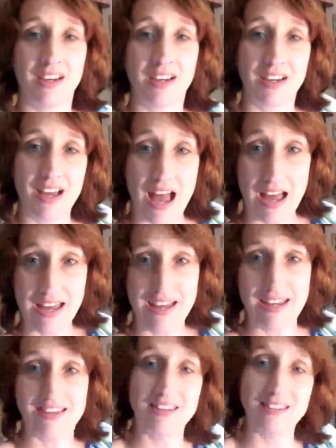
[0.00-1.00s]
Hi,
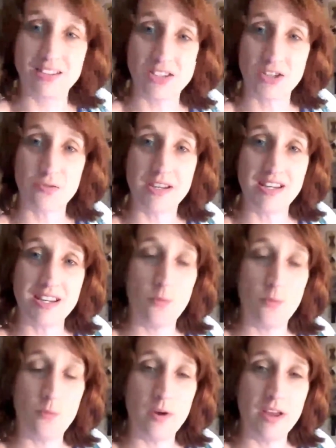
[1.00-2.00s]
this is Cherie
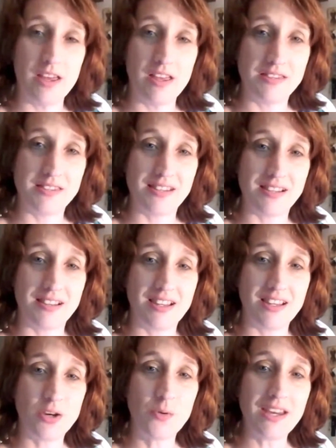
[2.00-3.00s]
with
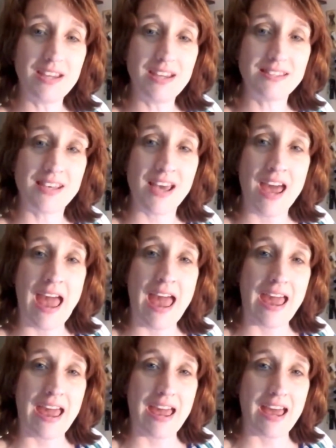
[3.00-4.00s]
Sewliloquies,
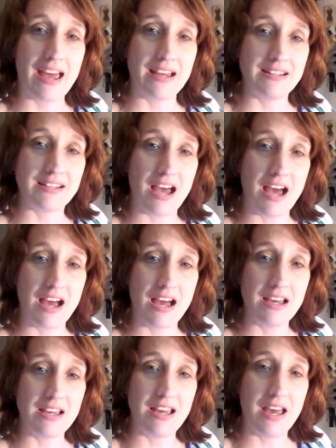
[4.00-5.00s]
and
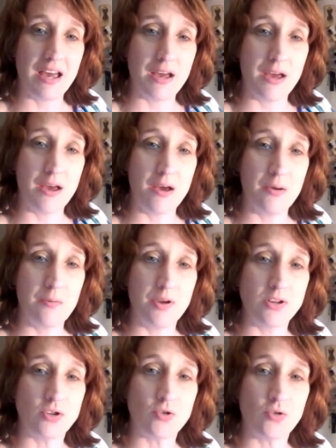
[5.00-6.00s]
I am
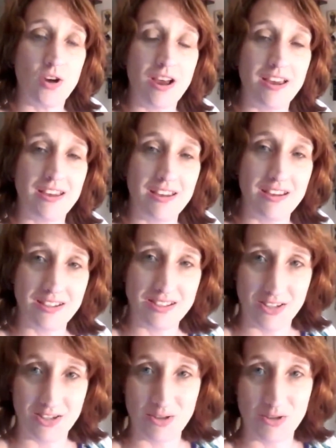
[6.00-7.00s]
trying
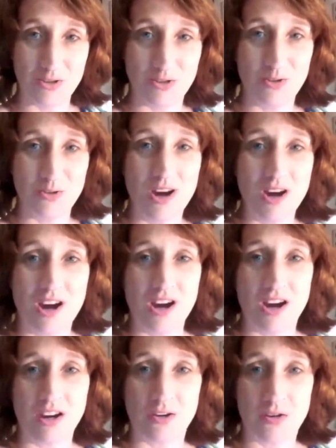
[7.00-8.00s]
to
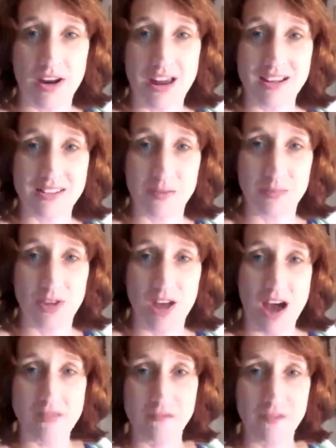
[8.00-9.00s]
create some
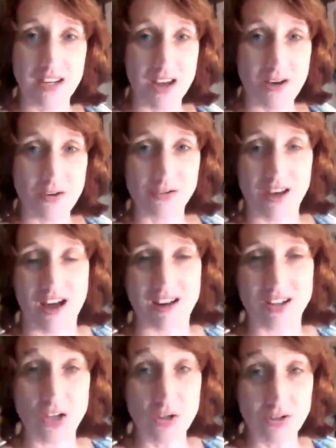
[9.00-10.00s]
live videos on
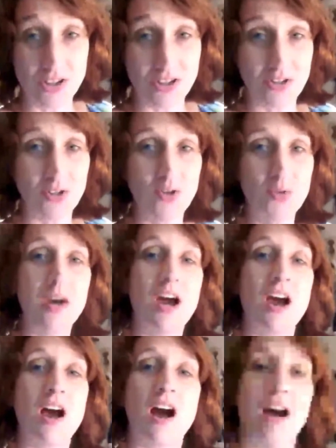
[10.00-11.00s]
YouTube,
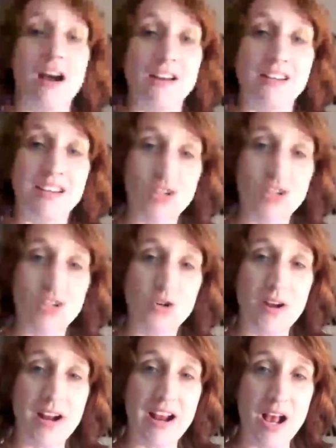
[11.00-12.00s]
on
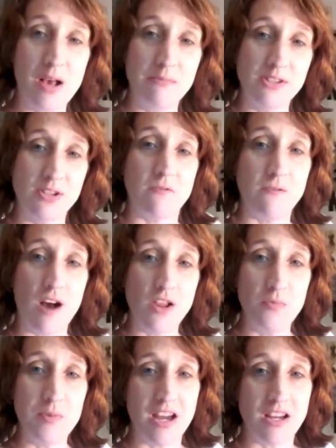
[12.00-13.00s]
Instagram. So follow
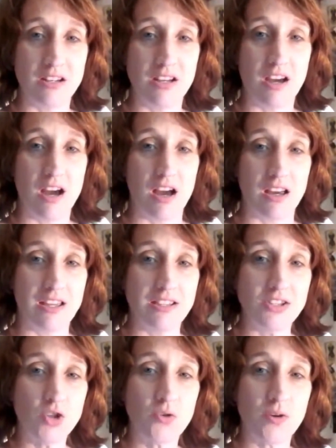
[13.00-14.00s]
me on
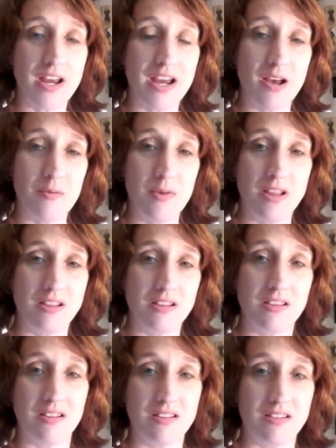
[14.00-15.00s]
Instagram,
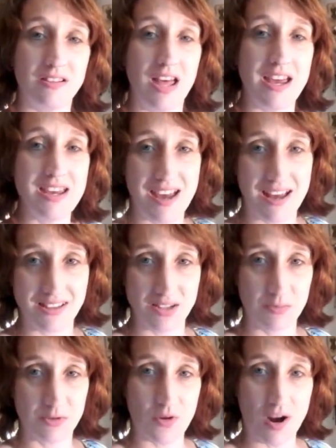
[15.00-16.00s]
like and
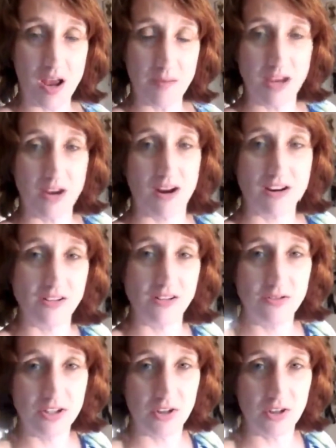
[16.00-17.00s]
subscribe here on
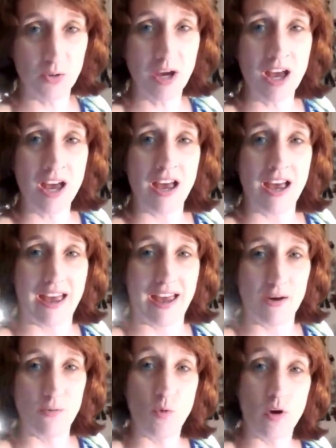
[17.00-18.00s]
YouTube.
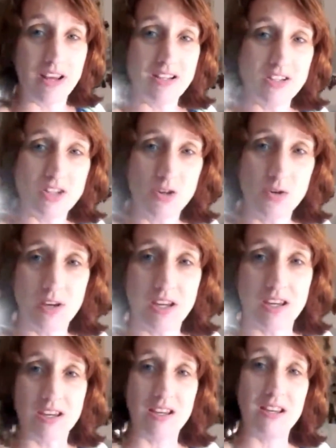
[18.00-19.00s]
And what I do
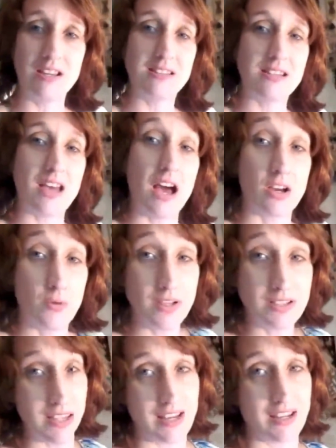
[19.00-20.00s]
is
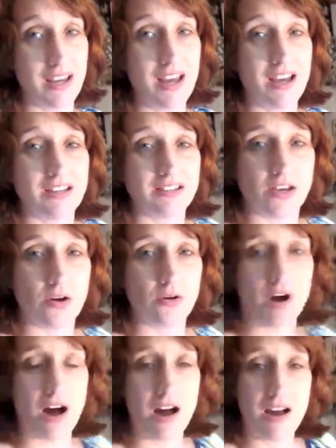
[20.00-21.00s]
quilting. So
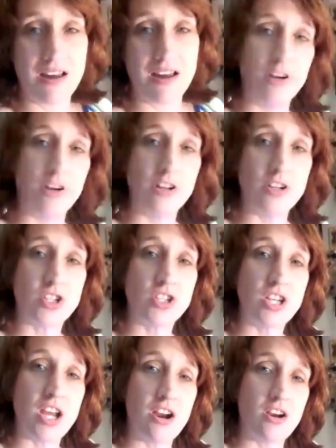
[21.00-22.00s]
I am going to
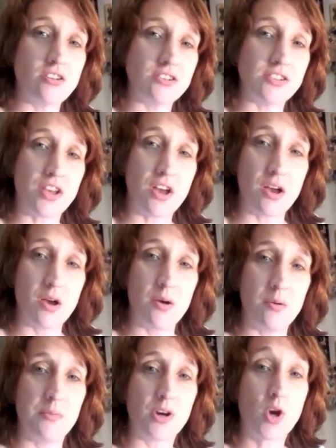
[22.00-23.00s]
share
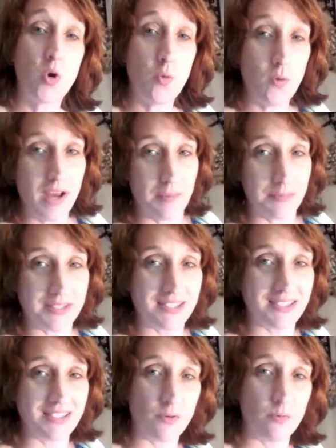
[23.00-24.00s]
some
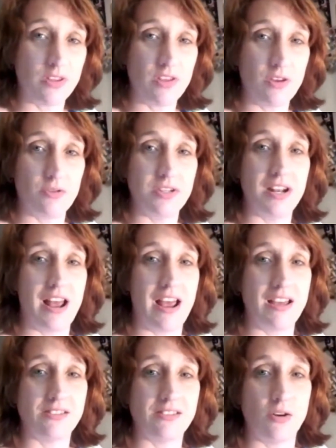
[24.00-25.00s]
quips with you
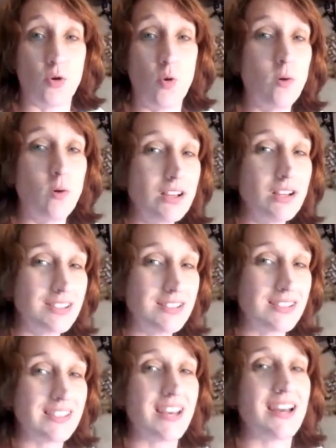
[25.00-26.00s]
today. So
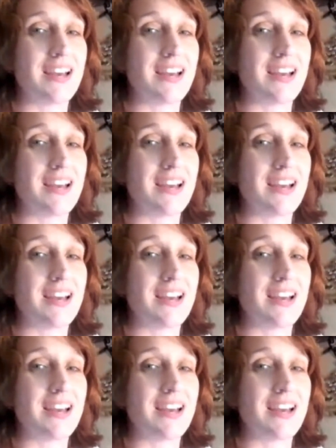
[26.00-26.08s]
quilts